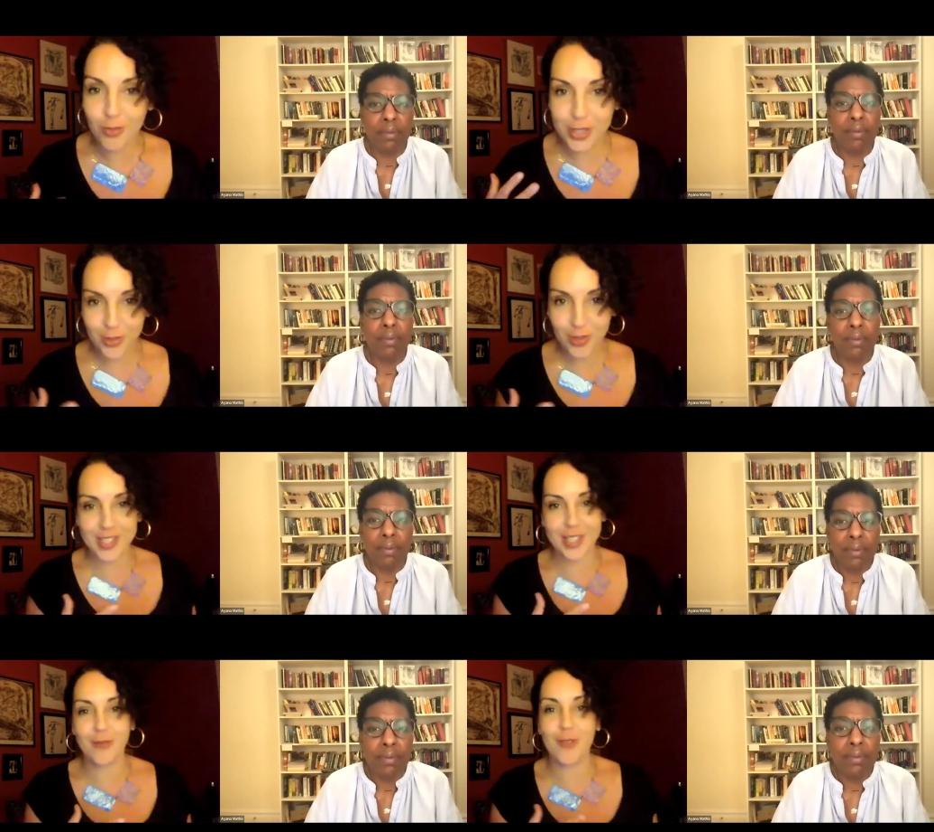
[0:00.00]

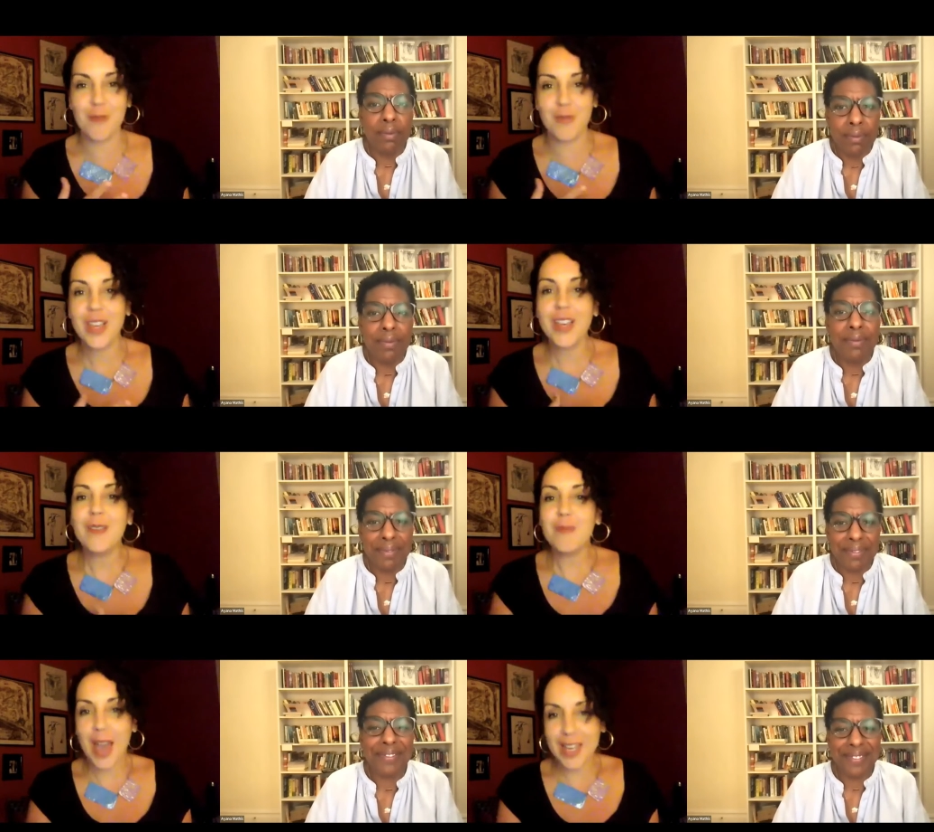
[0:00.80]
Speaker 1: resources from
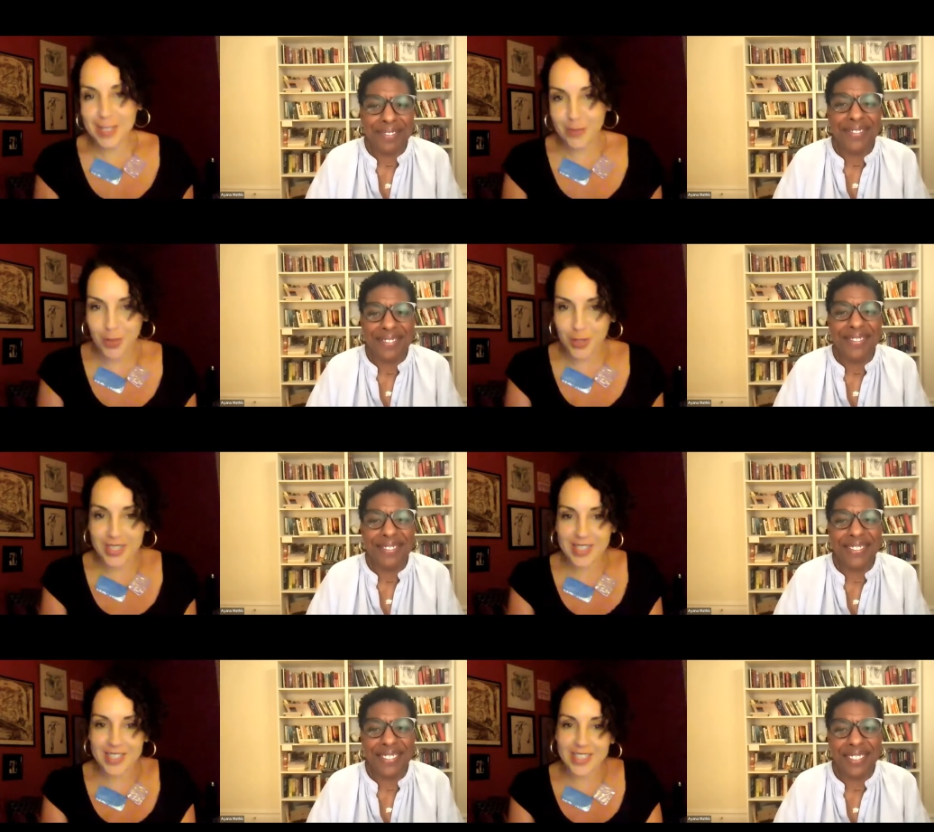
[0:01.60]
bad
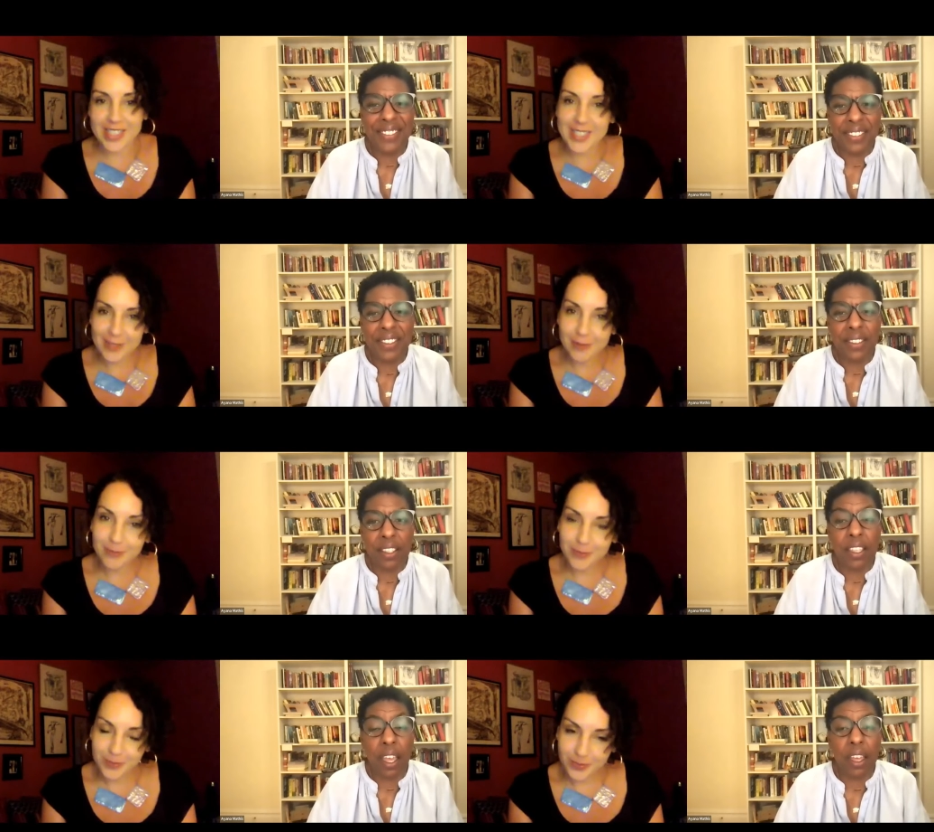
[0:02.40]
experiences.
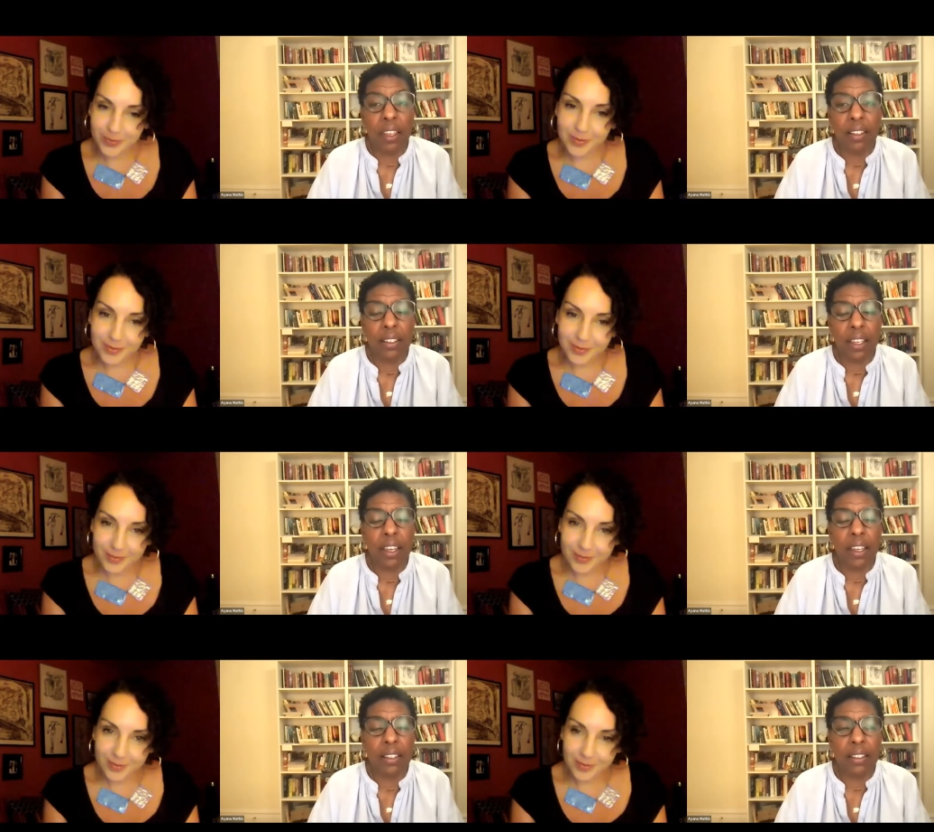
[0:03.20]
Speaker 2: Yeah,
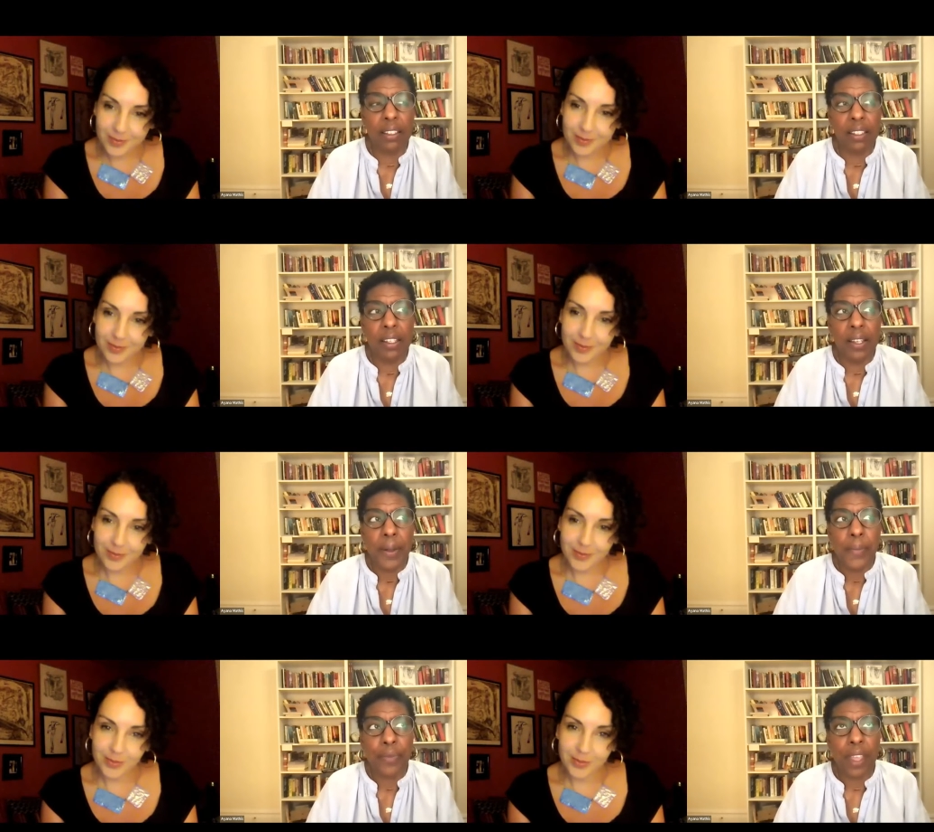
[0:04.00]
yeah.
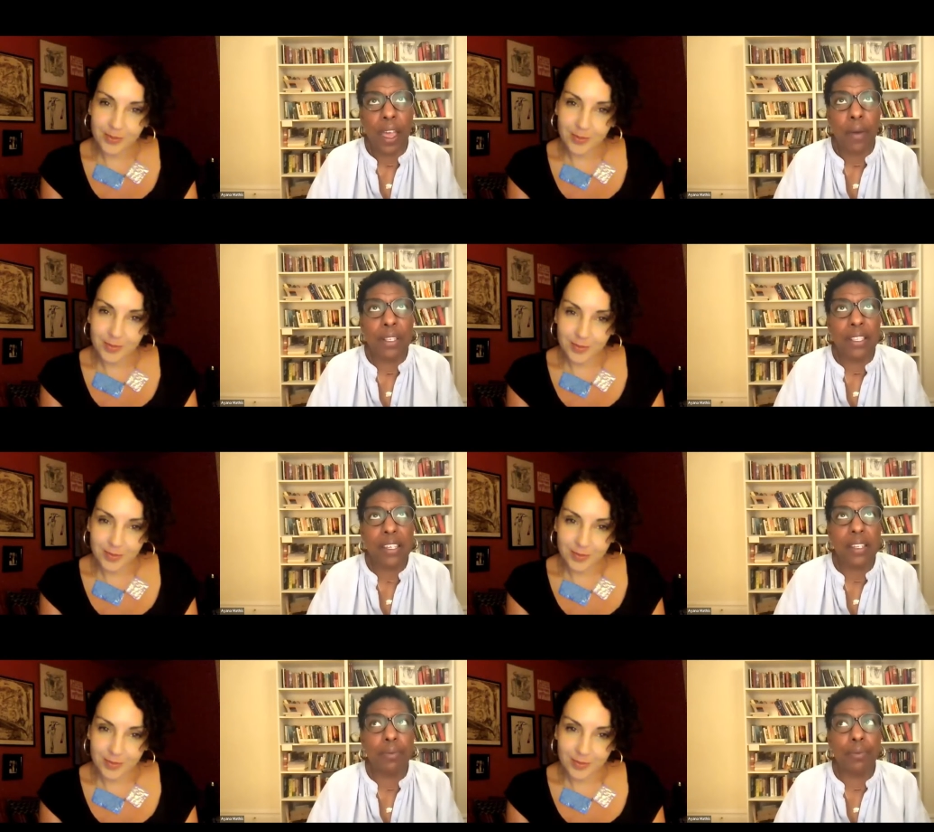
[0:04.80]
I was
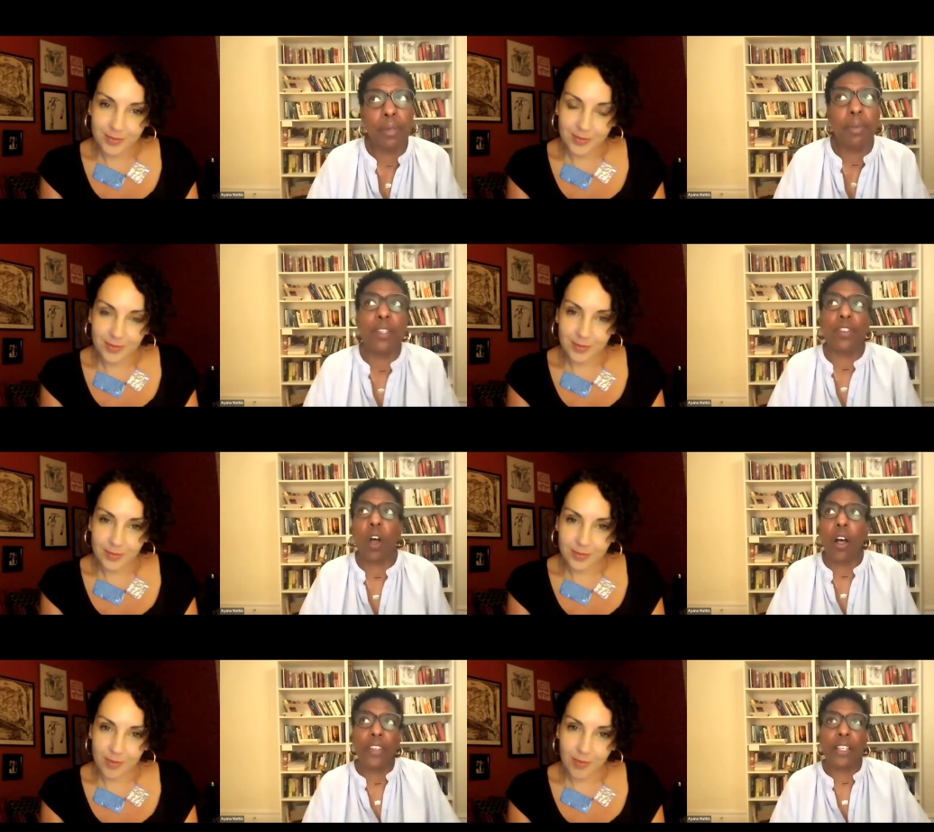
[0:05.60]
thinking, I mean, there's
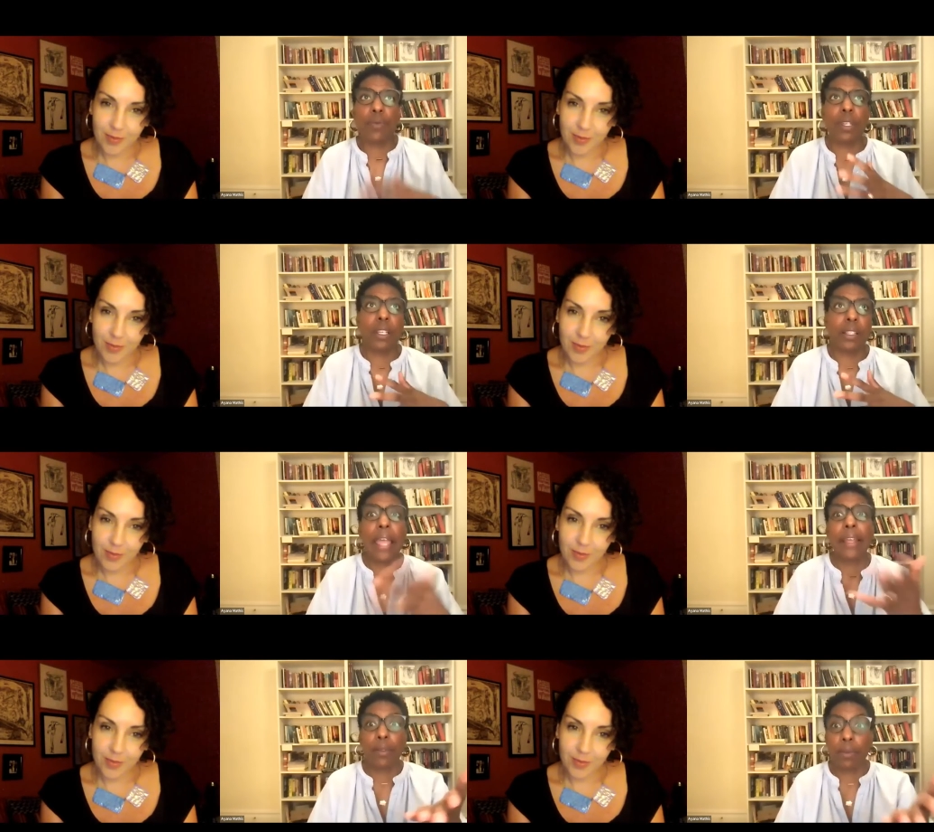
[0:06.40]
all these really
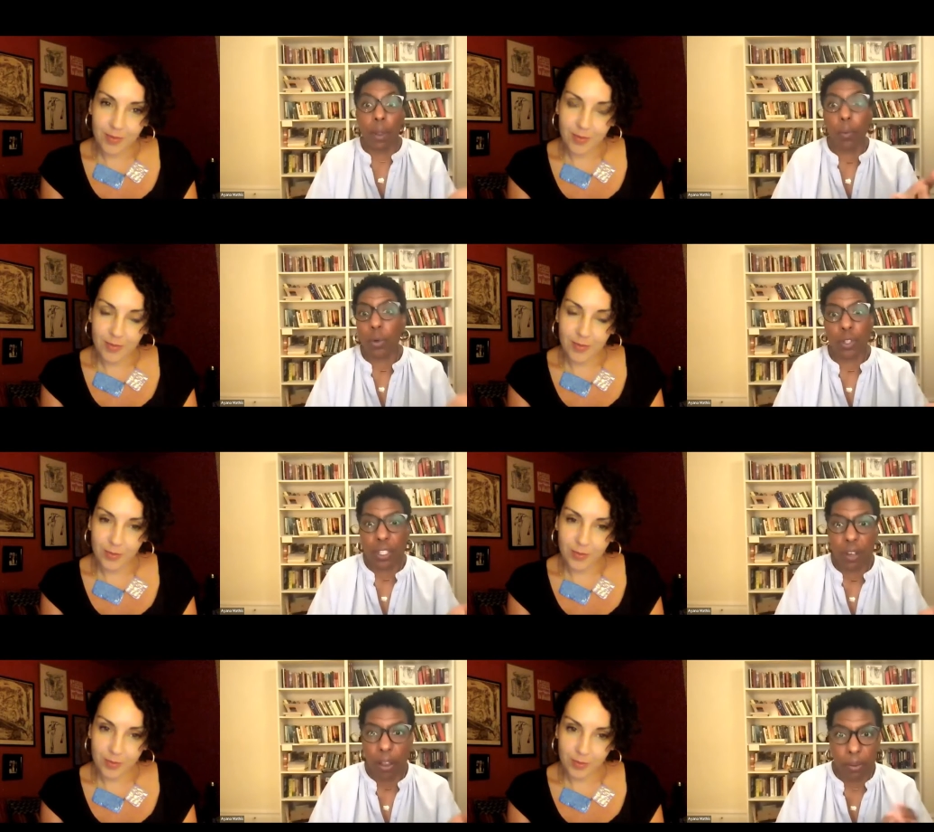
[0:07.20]
like like we're
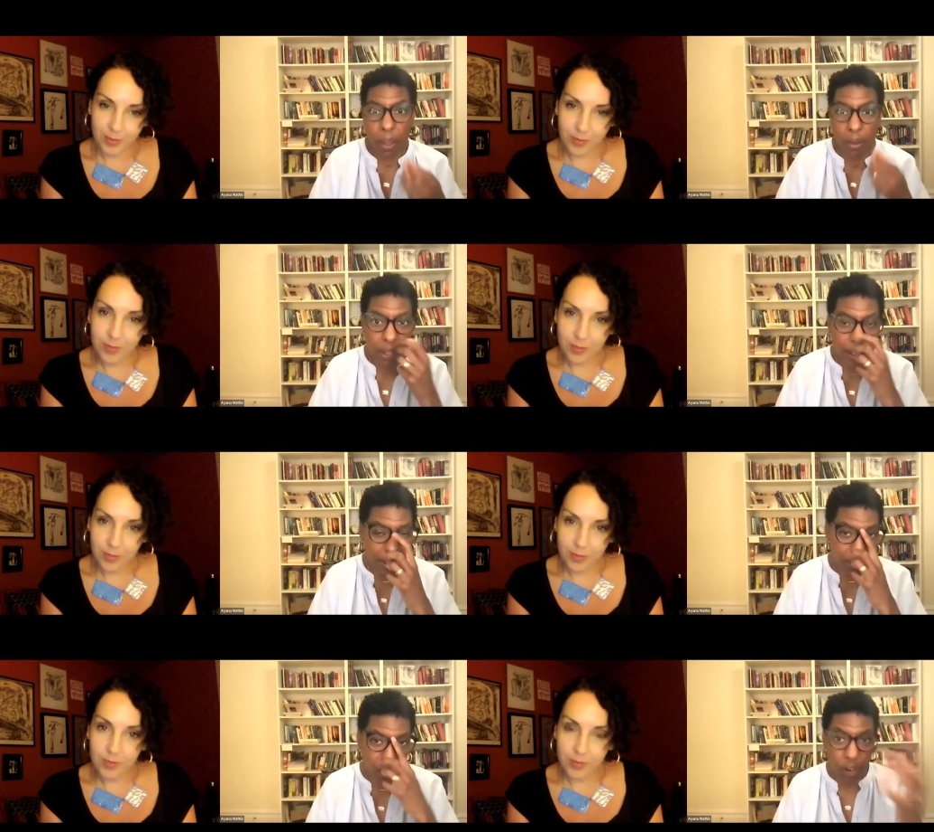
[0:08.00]
just talking about, right?
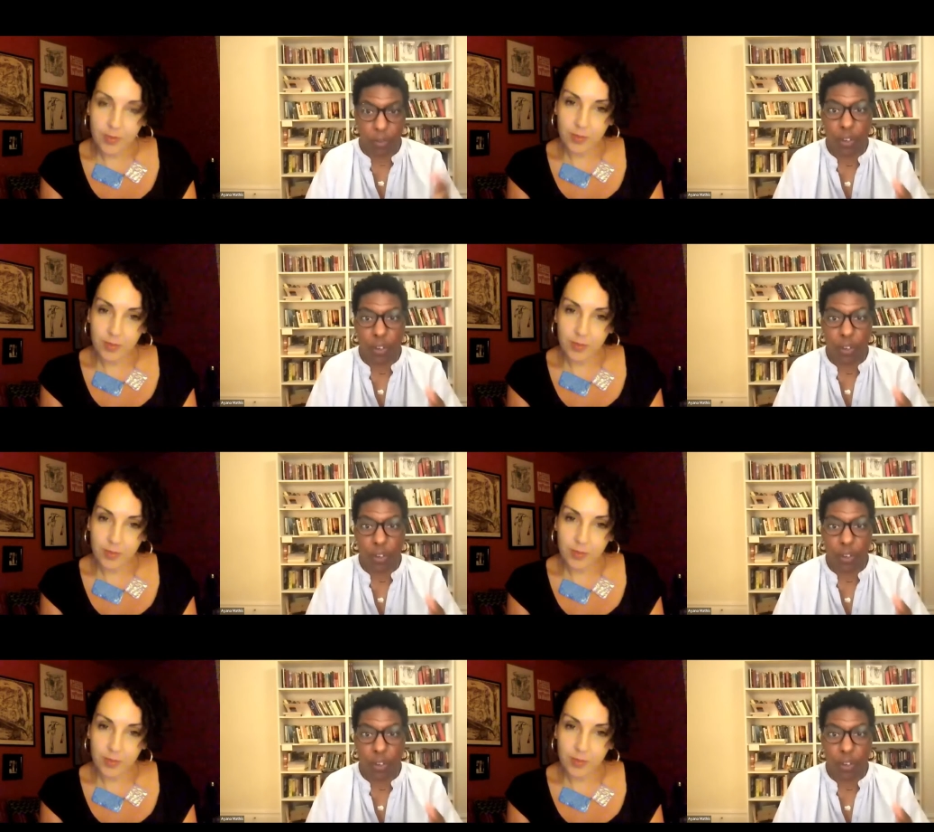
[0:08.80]
Like sharing